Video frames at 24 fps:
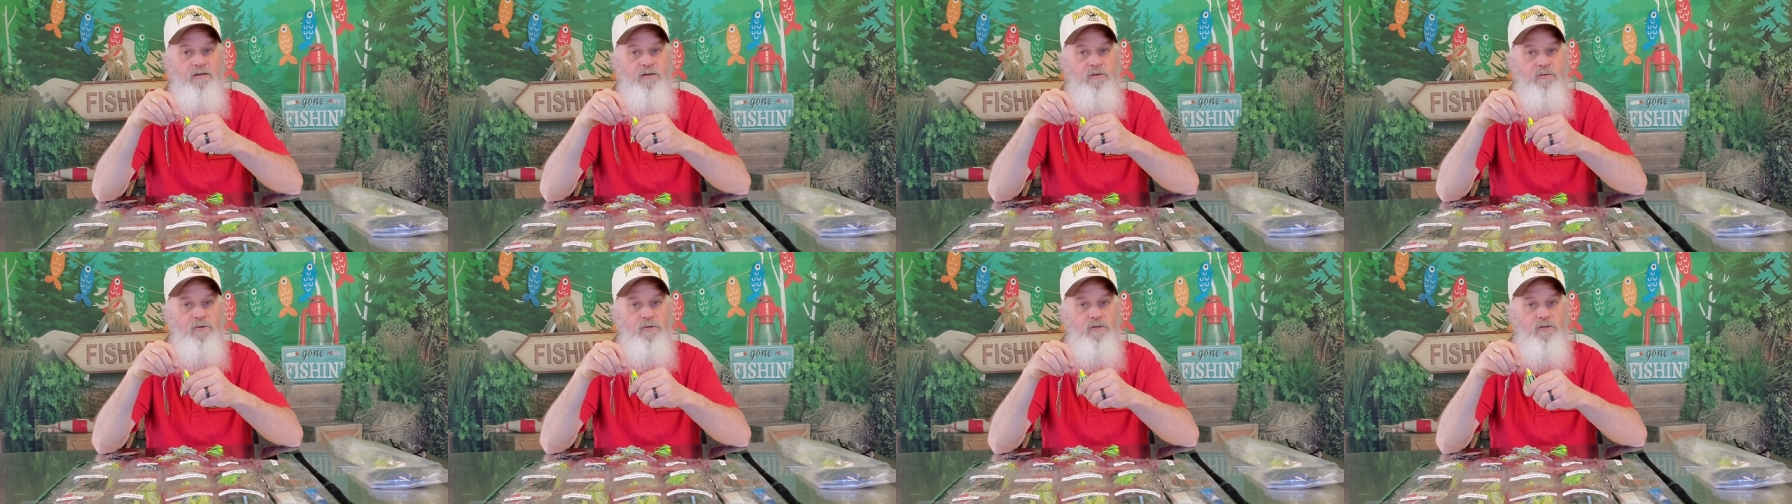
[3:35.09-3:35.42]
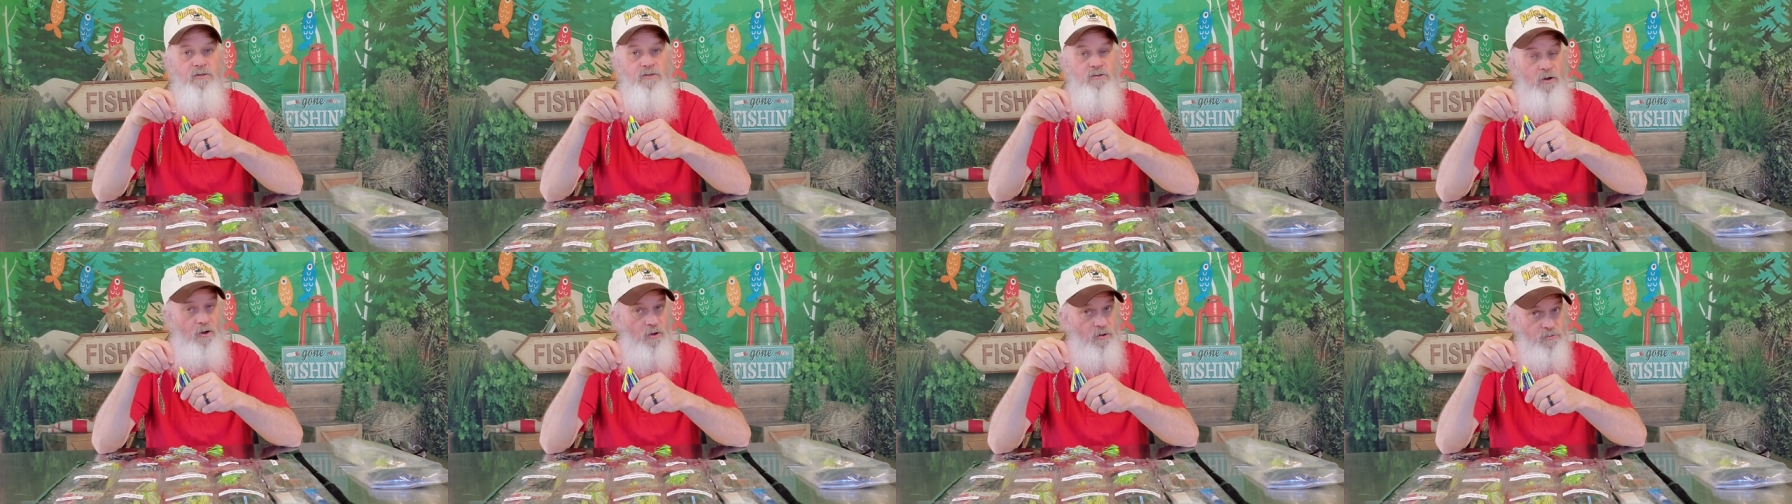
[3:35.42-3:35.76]
which
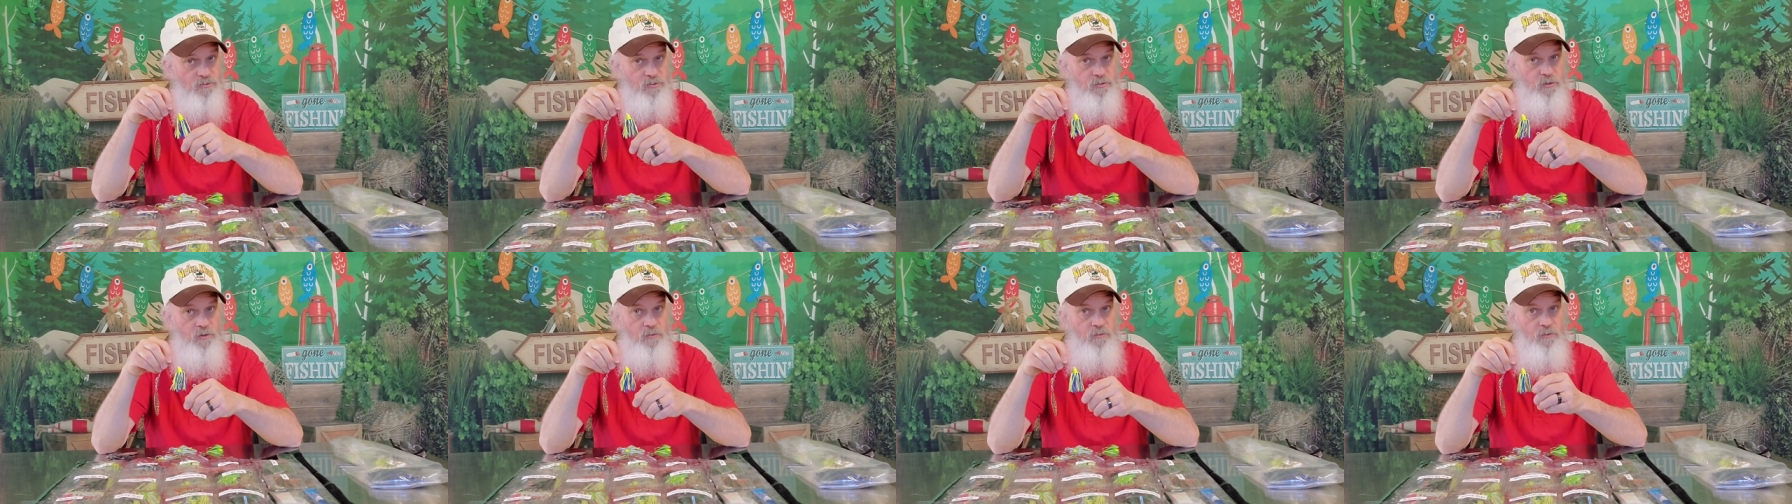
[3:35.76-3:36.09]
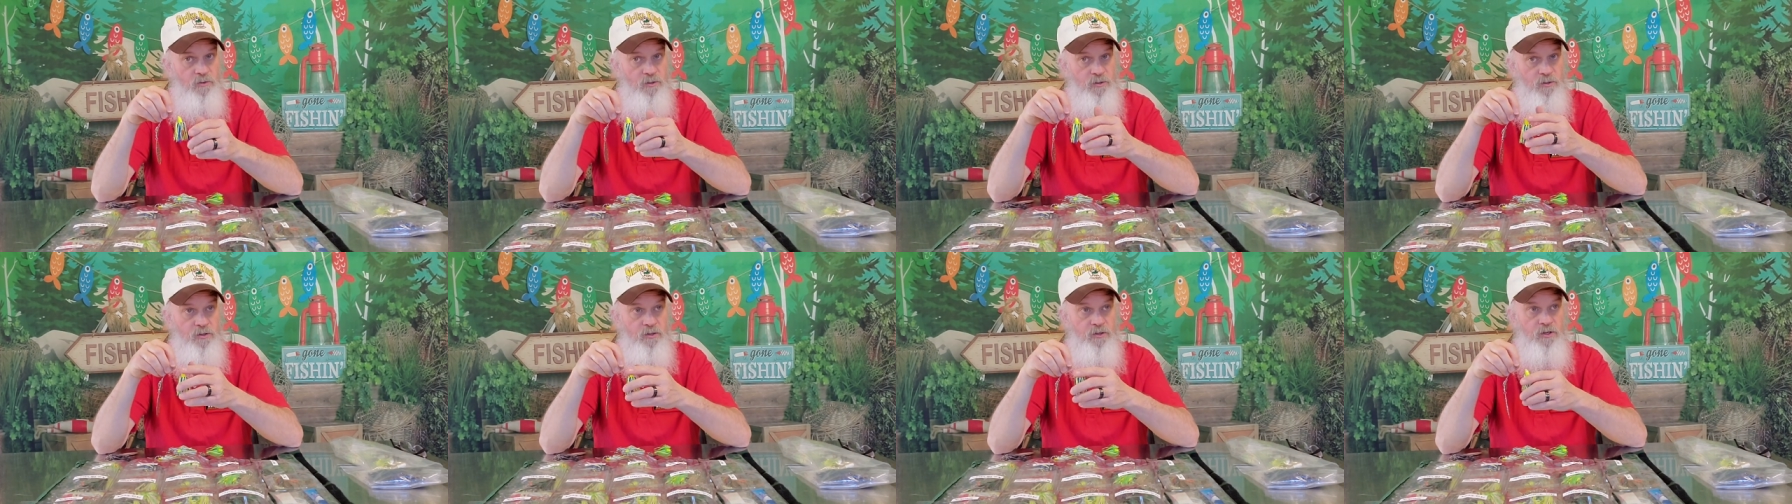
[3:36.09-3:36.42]
is also a
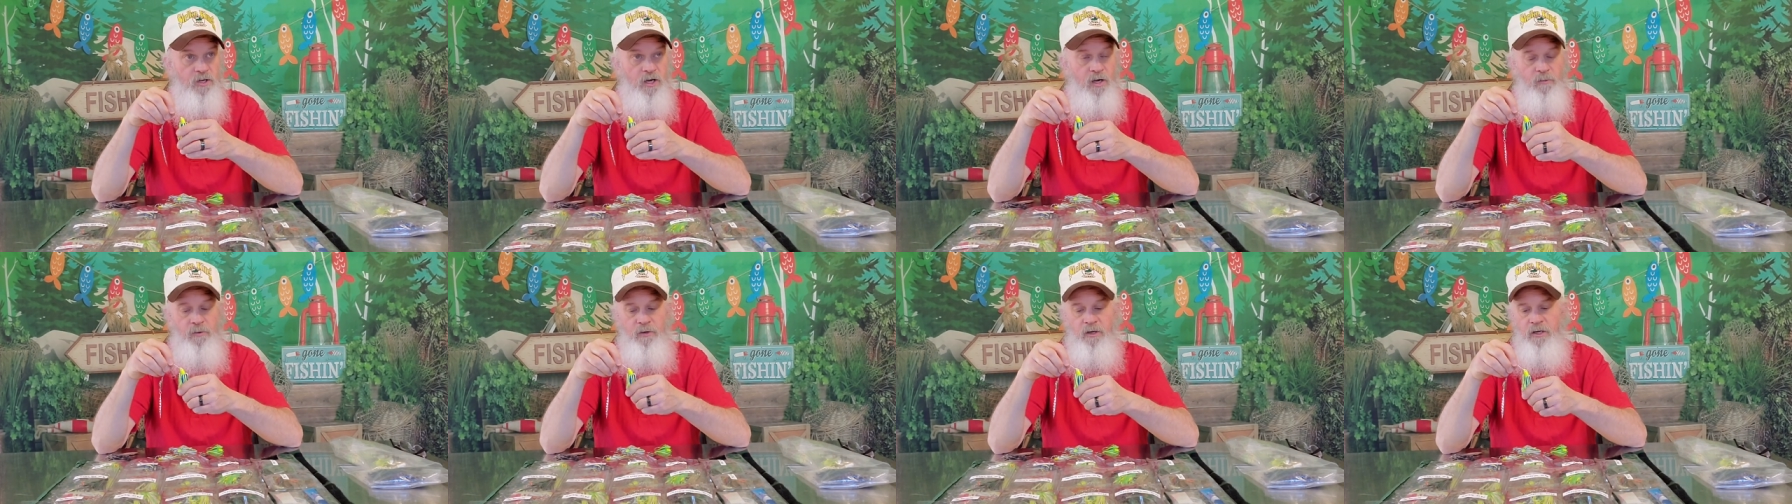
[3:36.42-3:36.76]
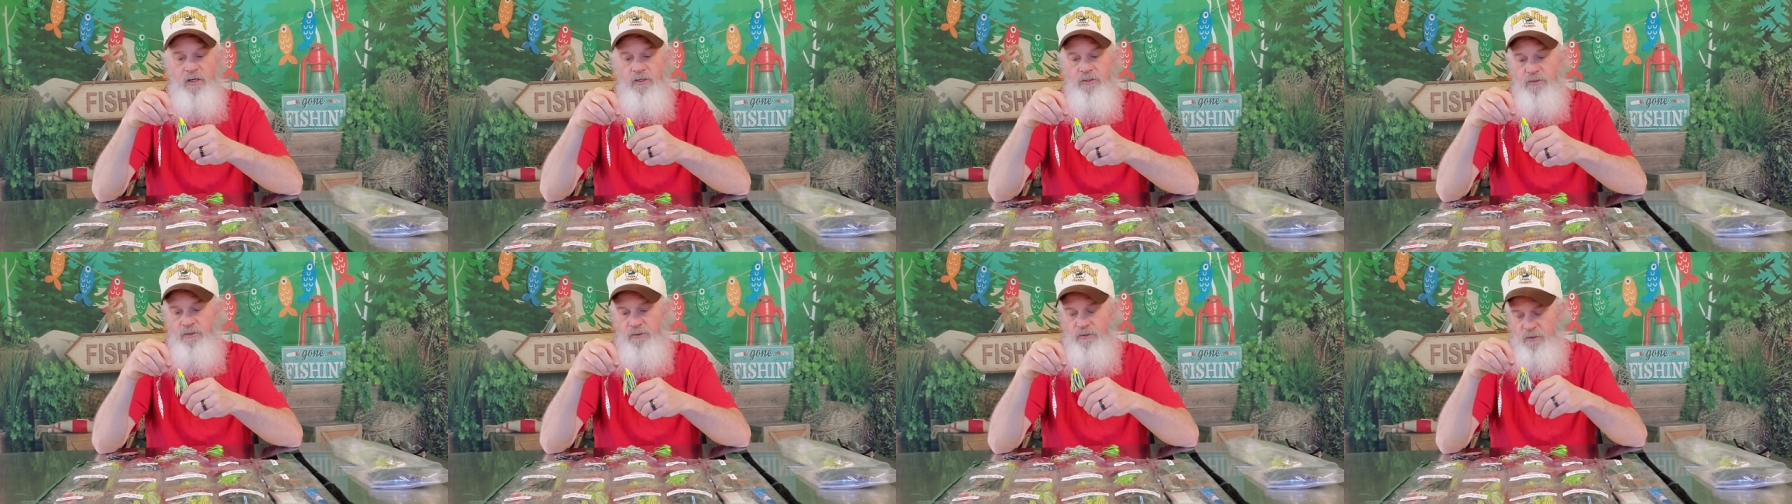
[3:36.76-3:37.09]
really good
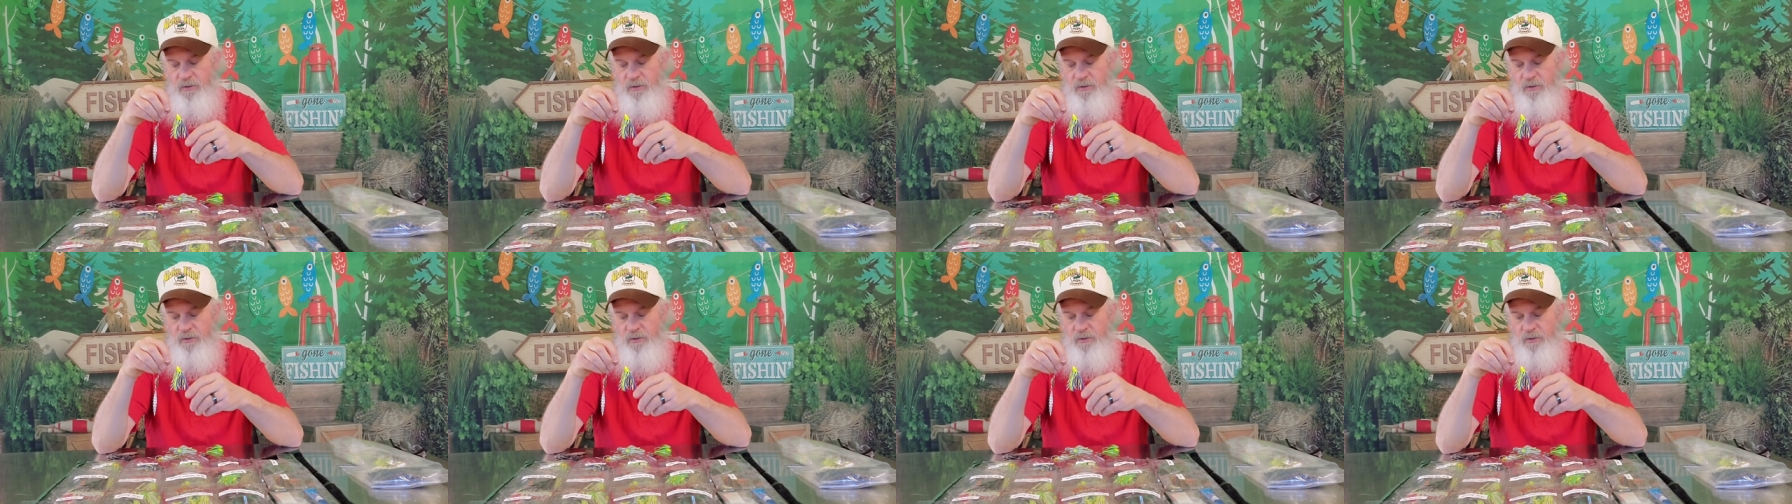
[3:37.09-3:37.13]
combination.